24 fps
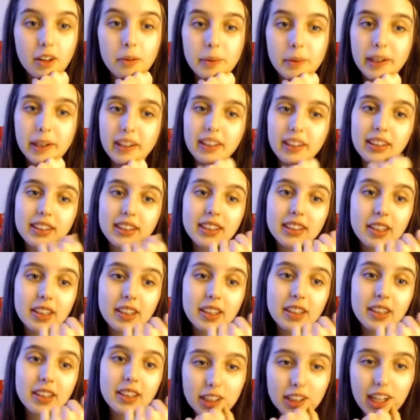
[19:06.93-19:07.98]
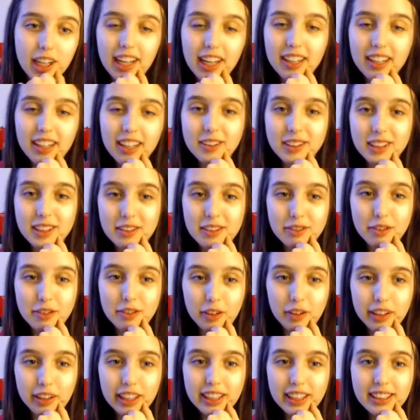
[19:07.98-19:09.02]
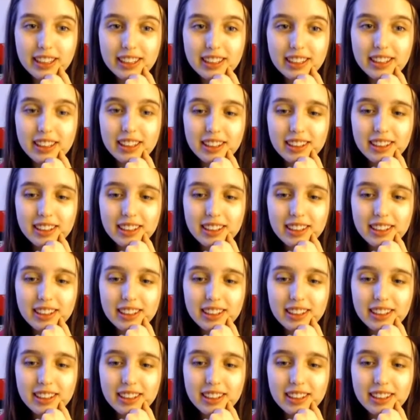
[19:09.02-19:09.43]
Oh my goodness, can you imagine hanging those in the forest?